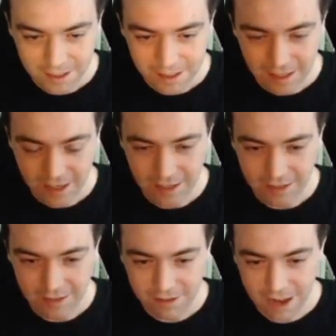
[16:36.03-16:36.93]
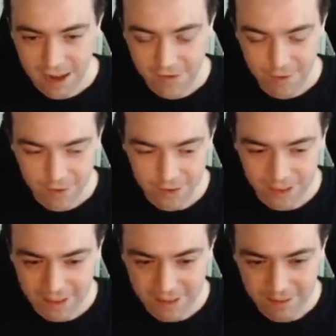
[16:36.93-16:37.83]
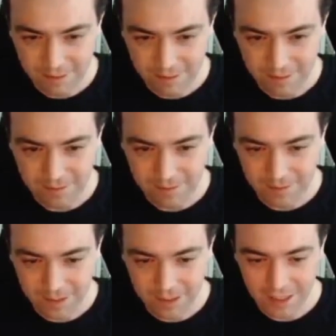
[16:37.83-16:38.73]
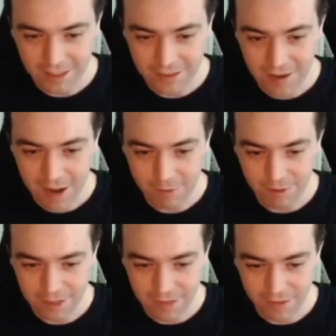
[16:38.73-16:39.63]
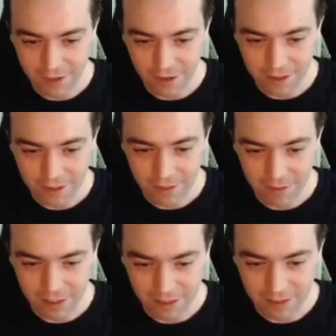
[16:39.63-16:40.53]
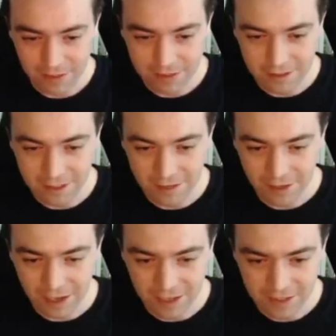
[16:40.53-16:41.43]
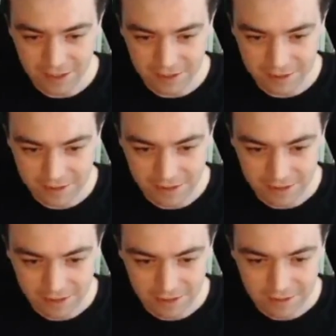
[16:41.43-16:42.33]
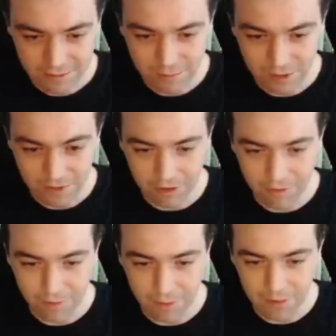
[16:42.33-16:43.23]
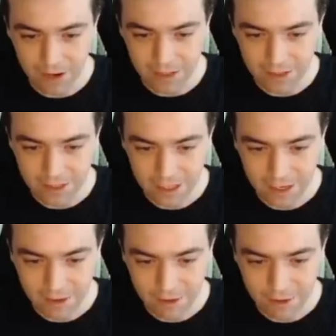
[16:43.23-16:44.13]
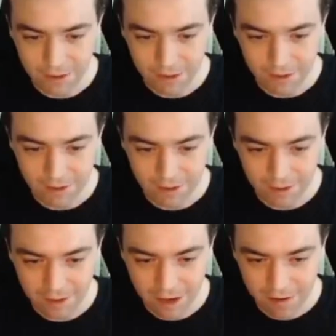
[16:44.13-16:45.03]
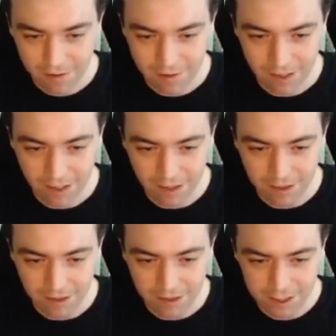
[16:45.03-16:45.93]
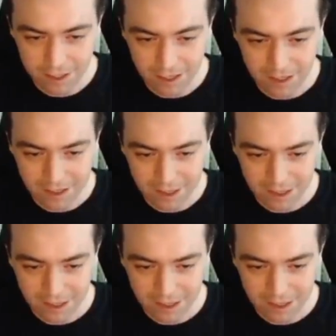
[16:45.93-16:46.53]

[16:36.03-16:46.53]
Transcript: And afterwards, it's like a trap. You just have to know it's coming, and then it never gets you. But you do have to memorize how everything goes, I guess.